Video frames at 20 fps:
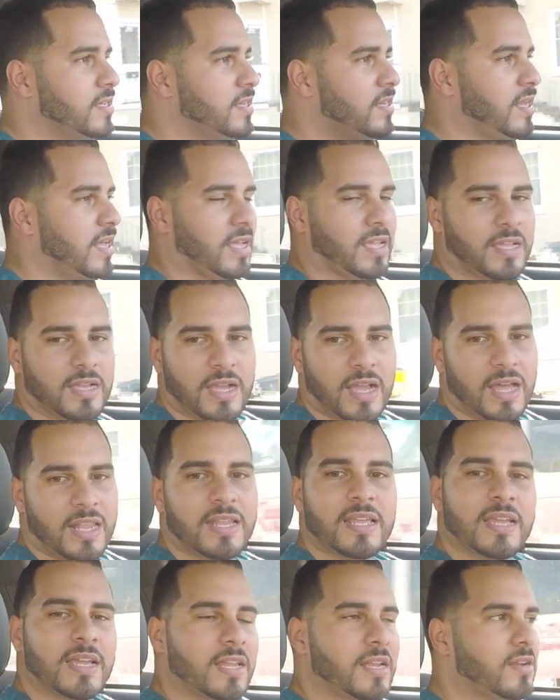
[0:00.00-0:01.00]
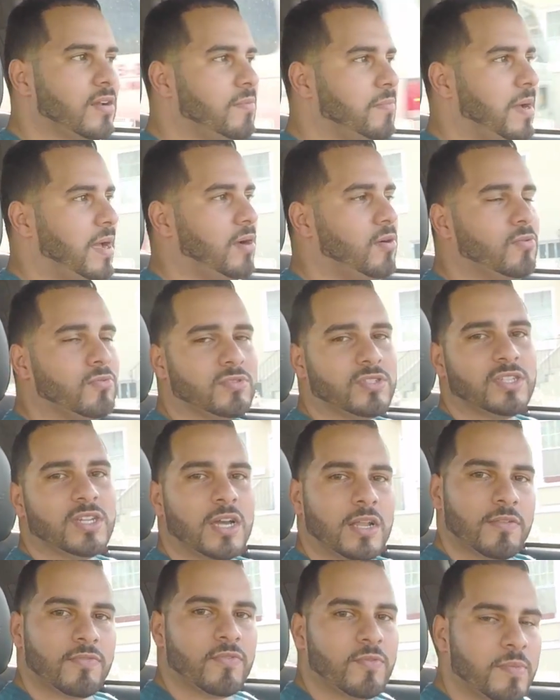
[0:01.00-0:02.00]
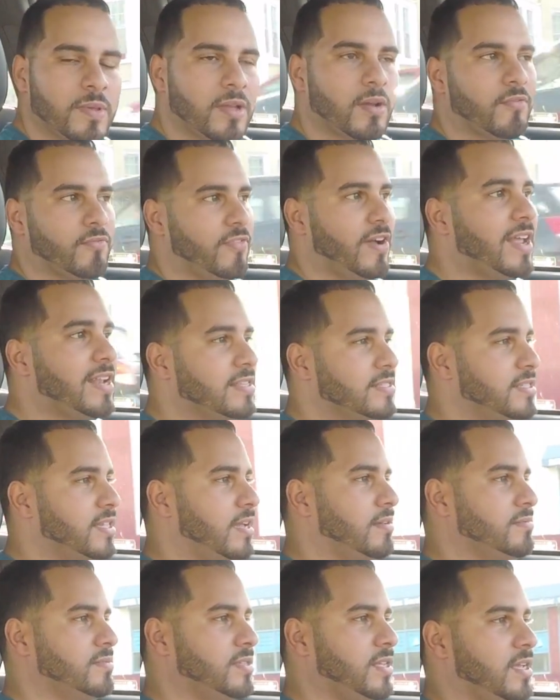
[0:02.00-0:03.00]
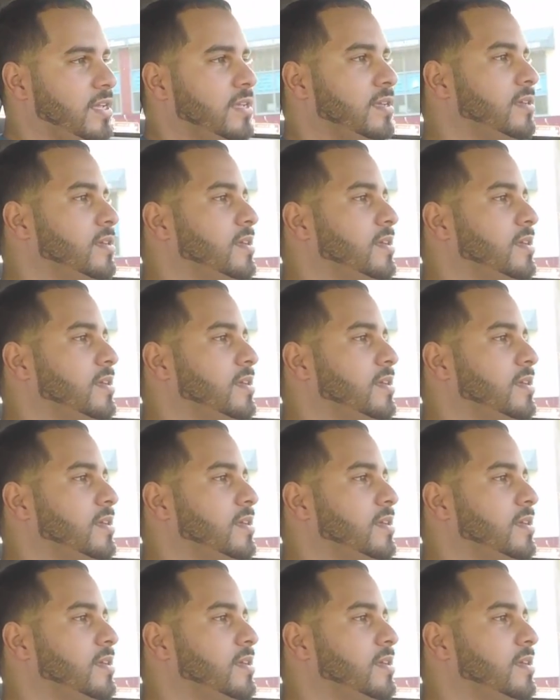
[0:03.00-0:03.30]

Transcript: Like, I didn't get it on my own. She got it for me on Valentine's Day.